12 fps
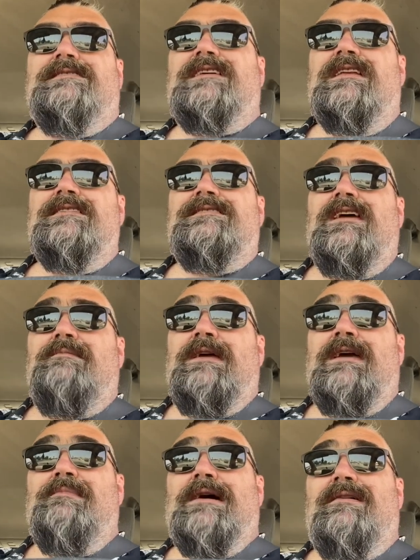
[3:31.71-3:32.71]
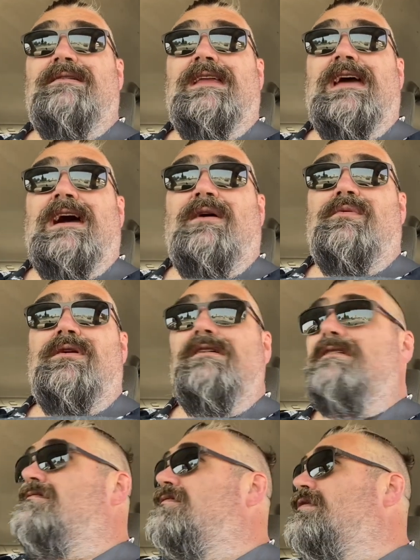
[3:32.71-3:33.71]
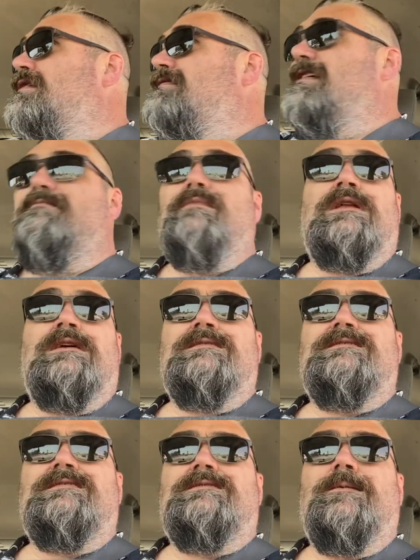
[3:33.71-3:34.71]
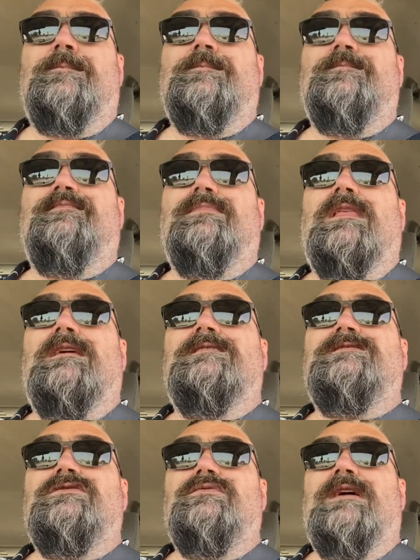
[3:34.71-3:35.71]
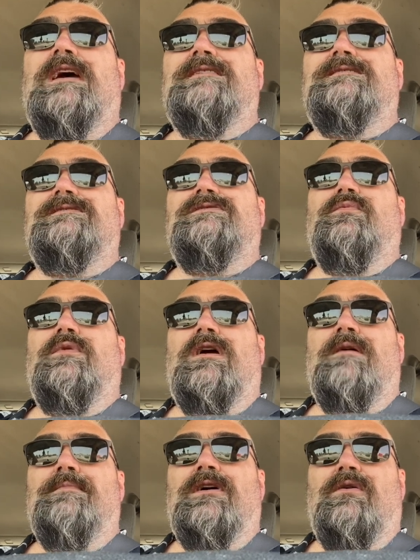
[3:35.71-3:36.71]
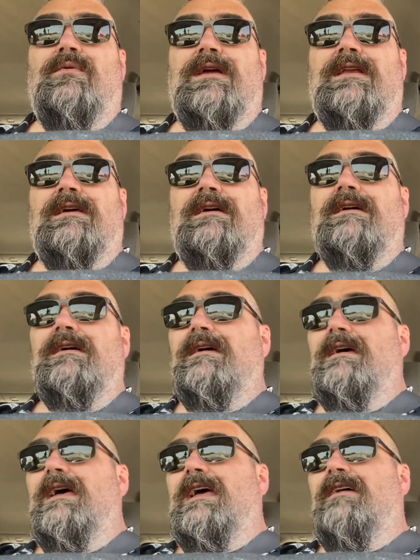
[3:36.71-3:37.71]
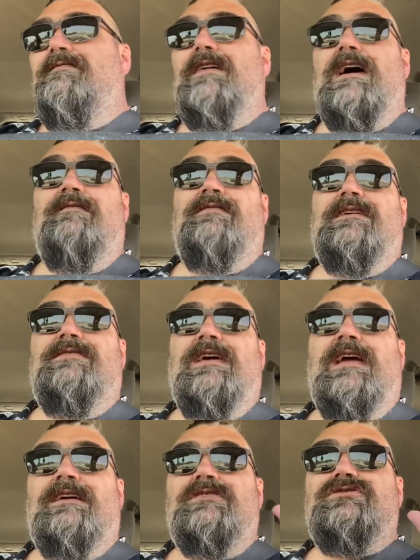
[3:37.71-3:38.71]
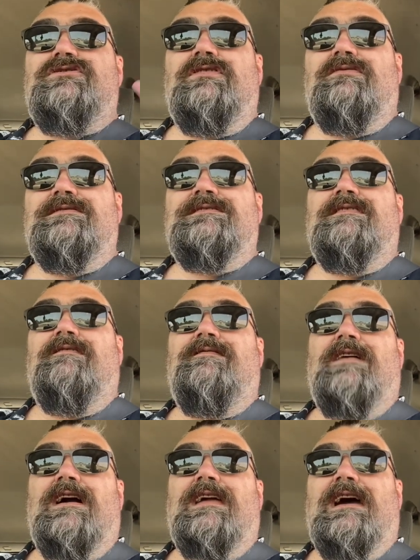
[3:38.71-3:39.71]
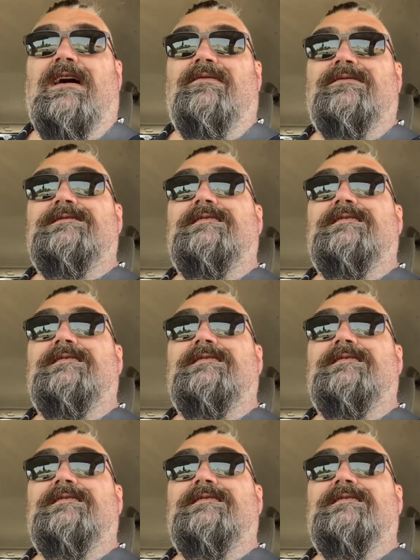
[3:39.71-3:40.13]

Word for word: going to take me about an hour and 45 minutes to get to where I'm going if everything chills the fuck out.